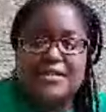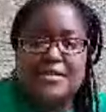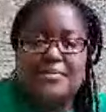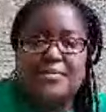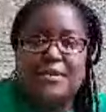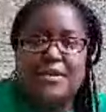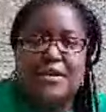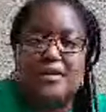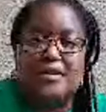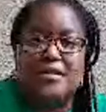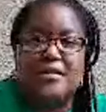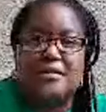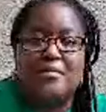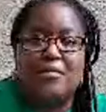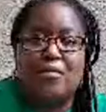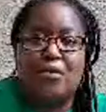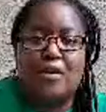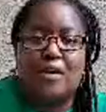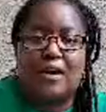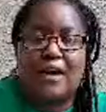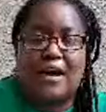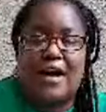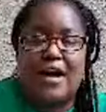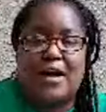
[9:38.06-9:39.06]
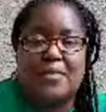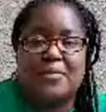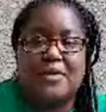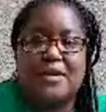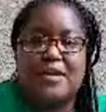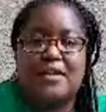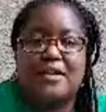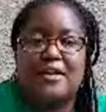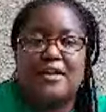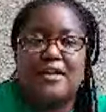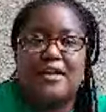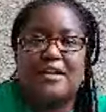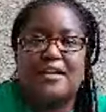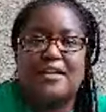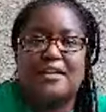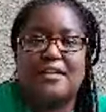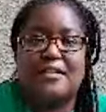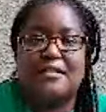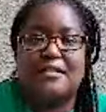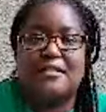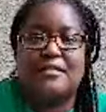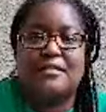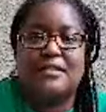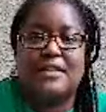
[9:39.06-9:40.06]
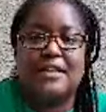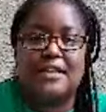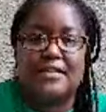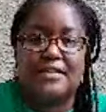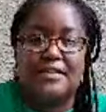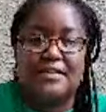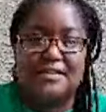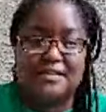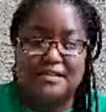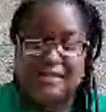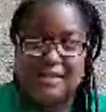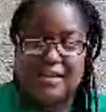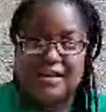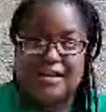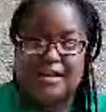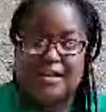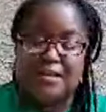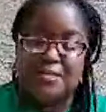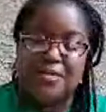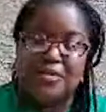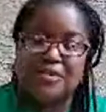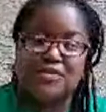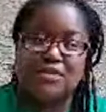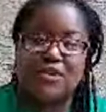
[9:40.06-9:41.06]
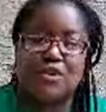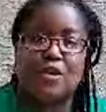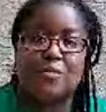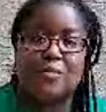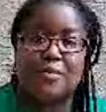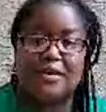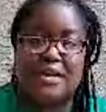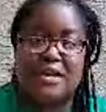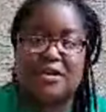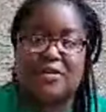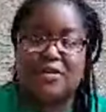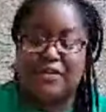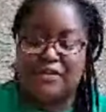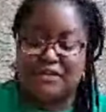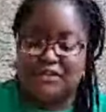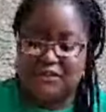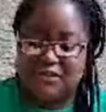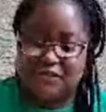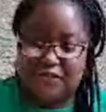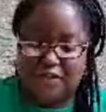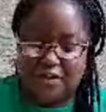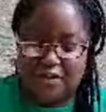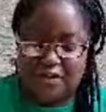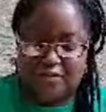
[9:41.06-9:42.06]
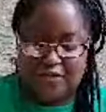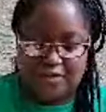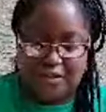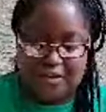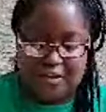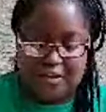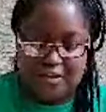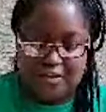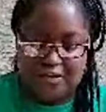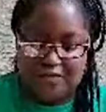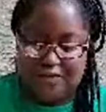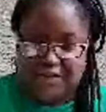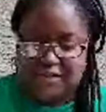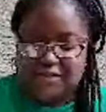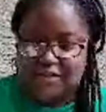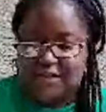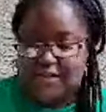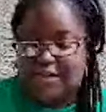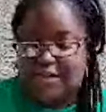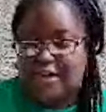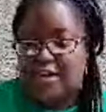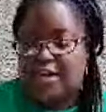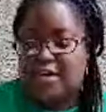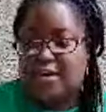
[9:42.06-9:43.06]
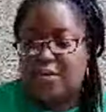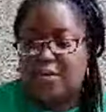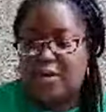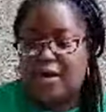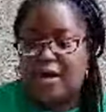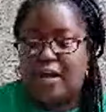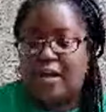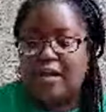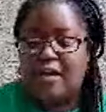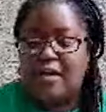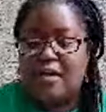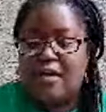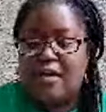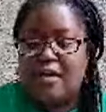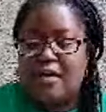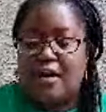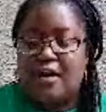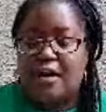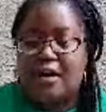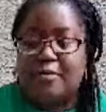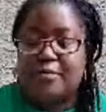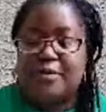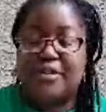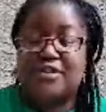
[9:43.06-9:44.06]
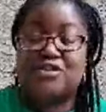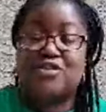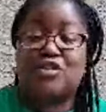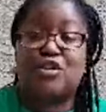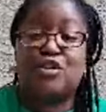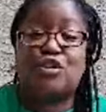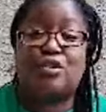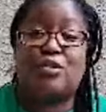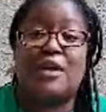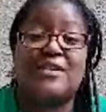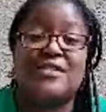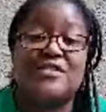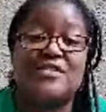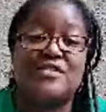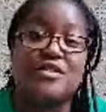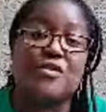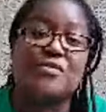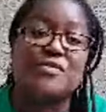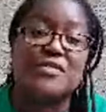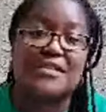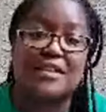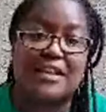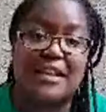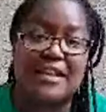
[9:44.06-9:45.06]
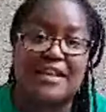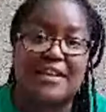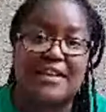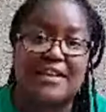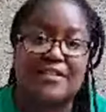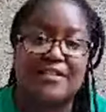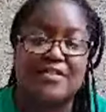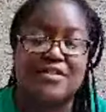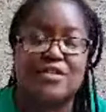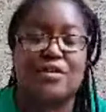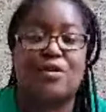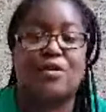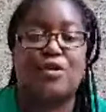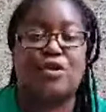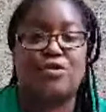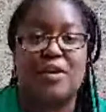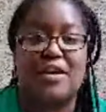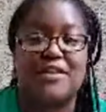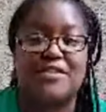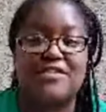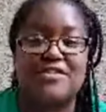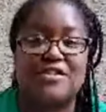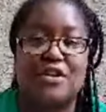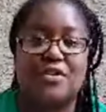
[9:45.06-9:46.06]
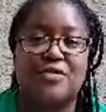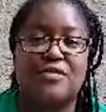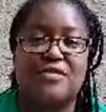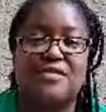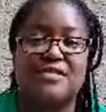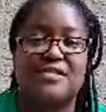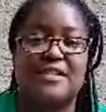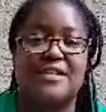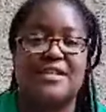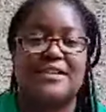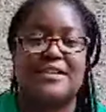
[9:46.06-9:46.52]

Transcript: to be more common in the city, in most urban areas of the city anyway, is crustose lichen. So crustose